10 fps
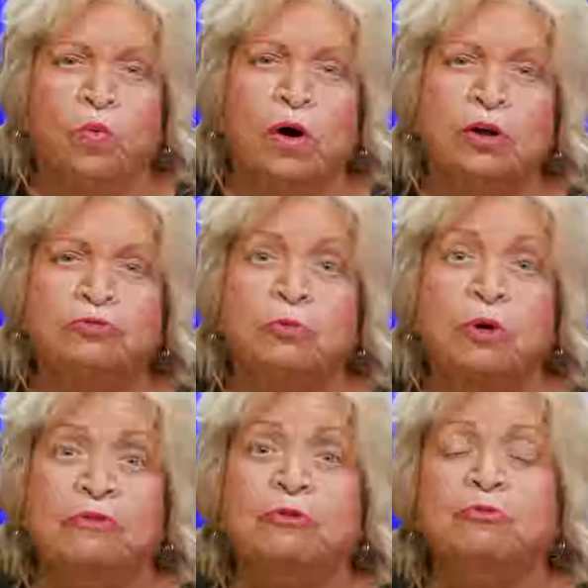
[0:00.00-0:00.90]
one from
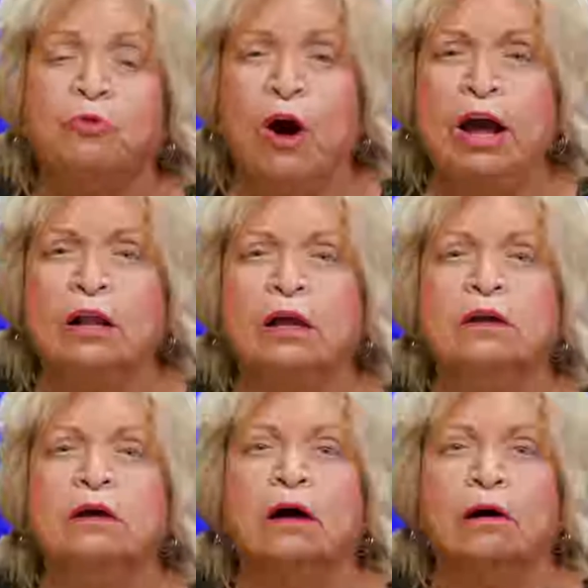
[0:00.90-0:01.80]
Reverend
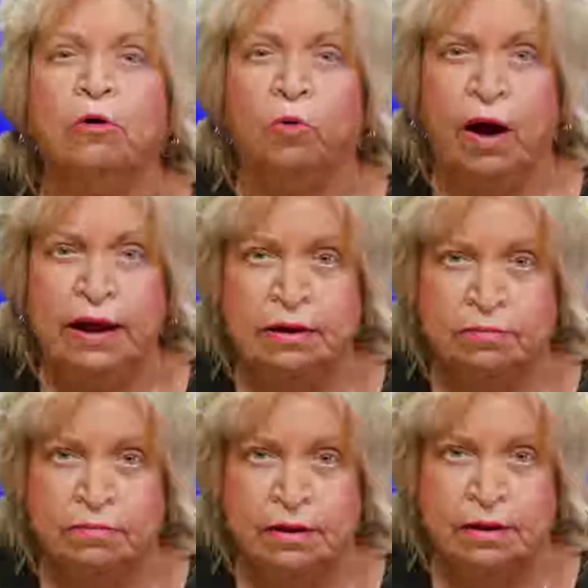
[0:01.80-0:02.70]
Franklin Graham,
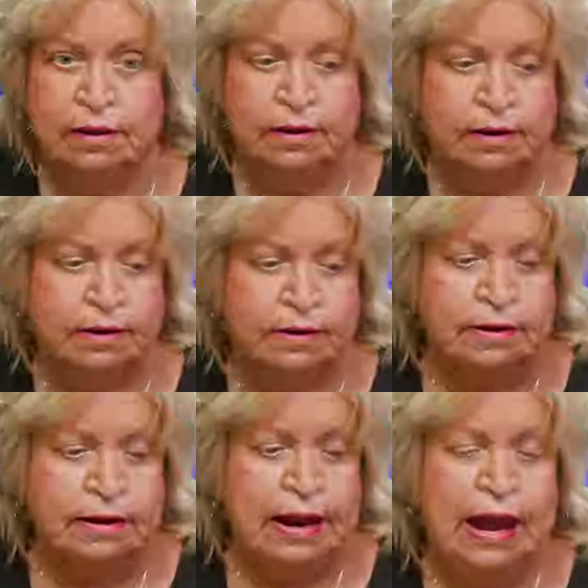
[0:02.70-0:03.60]

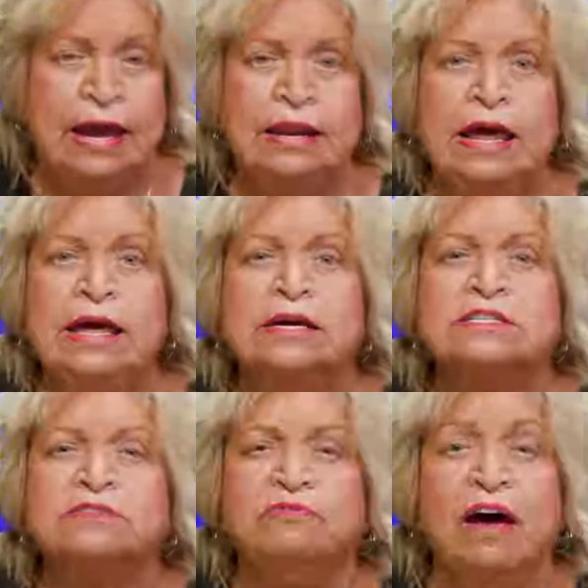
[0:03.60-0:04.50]
and he
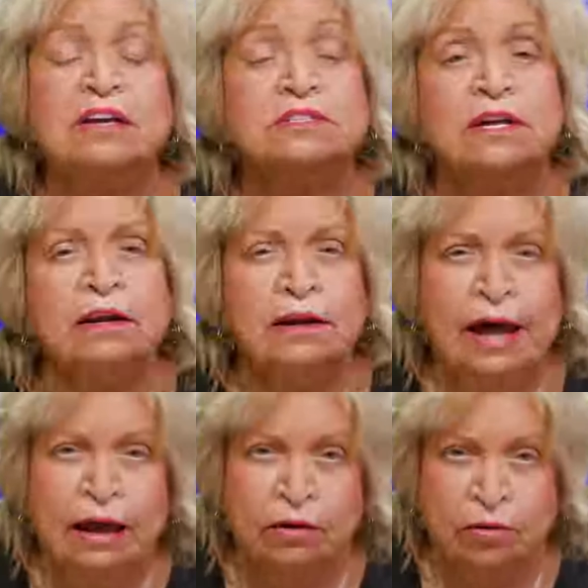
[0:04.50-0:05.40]
is facing
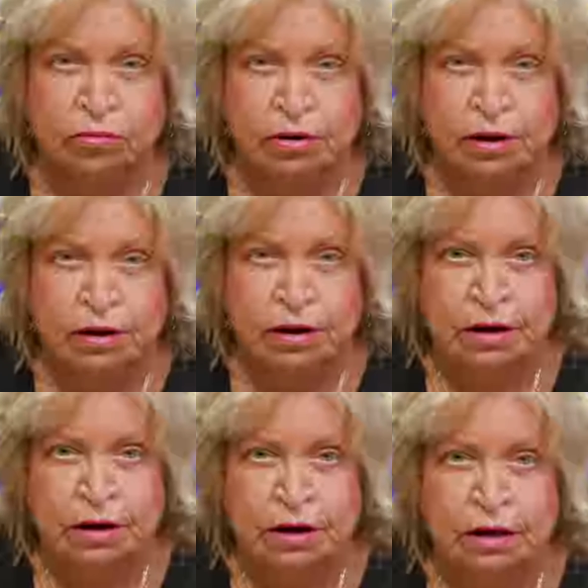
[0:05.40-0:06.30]
down
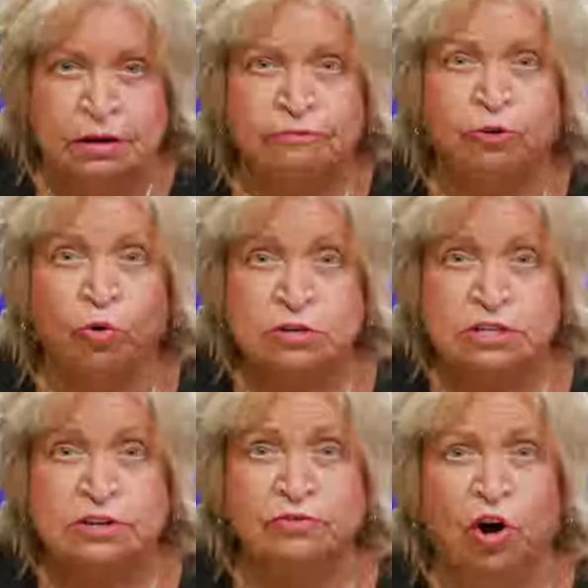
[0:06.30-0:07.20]
the
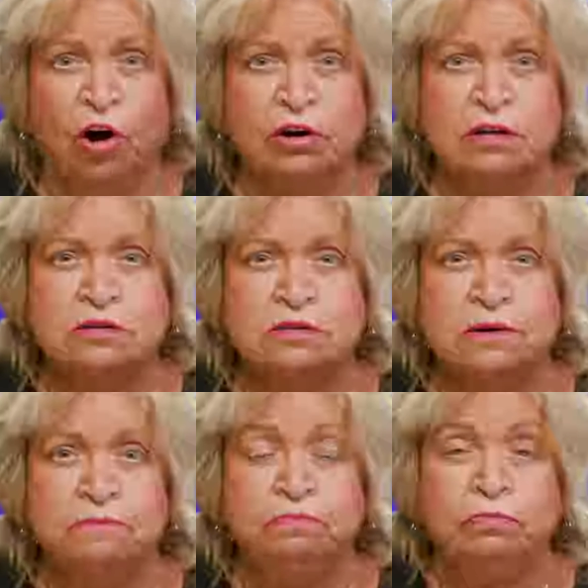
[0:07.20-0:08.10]
forces of darkness
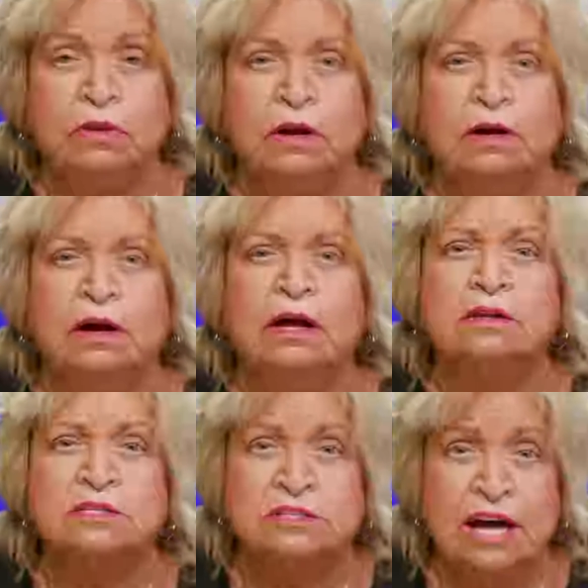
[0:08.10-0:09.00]

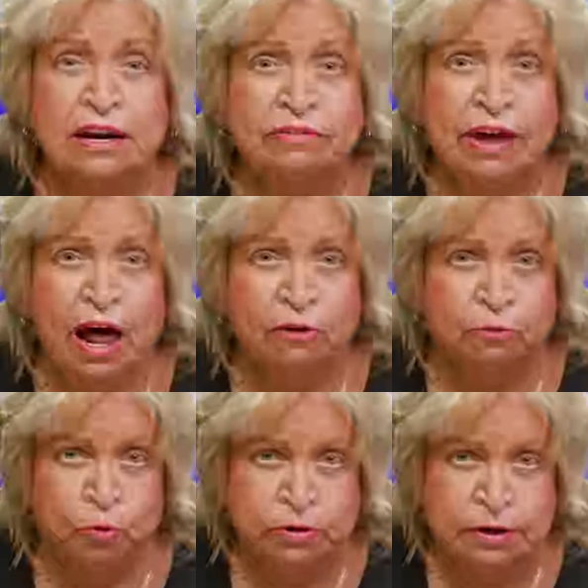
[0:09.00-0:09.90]
in the state of
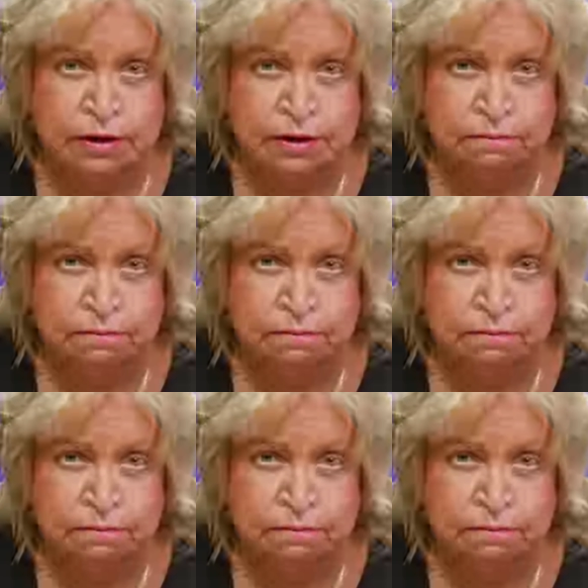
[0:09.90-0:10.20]
California.